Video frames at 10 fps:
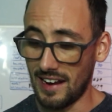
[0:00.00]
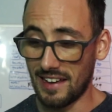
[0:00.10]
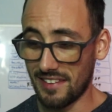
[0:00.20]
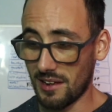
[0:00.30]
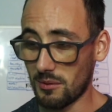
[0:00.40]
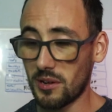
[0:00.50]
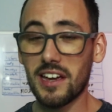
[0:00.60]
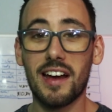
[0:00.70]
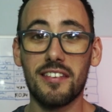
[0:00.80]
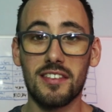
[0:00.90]
and then
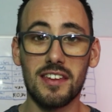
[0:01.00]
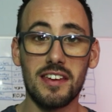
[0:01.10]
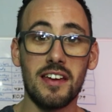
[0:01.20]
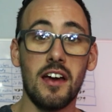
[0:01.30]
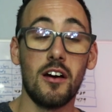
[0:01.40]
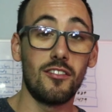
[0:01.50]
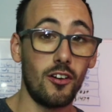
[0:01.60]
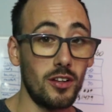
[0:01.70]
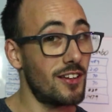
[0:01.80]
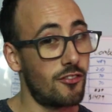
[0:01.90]
we got the
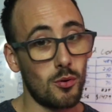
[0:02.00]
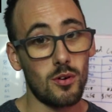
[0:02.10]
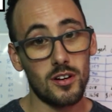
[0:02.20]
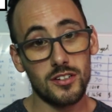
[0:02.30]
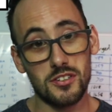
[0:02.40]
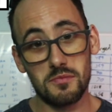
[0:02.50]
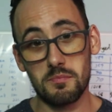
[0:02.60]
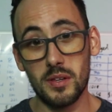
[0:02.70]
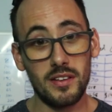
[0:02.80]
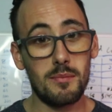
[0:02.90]
fully
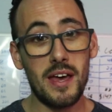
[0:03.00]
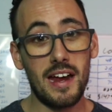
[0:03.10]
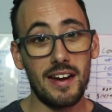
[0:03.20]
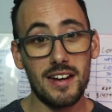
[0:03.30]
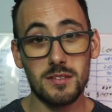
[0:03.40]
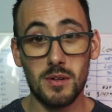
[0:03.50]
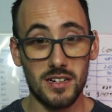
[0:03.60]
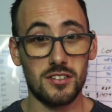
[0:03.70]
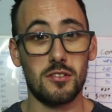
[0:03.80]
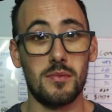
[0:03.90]
forged Billy Badass
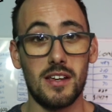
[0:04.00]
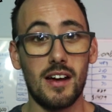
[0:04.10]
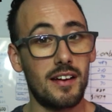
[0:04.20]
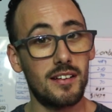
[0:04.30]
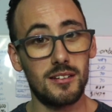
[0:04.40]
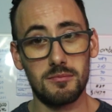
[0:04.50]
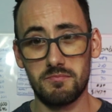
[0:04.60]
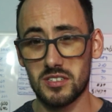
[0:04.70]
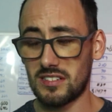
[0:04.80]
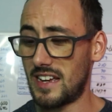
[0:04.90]
Monster
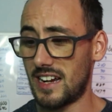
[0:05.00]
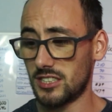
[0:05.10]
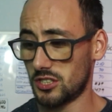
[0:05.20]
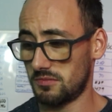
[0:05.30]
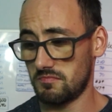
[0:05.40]
Miata slash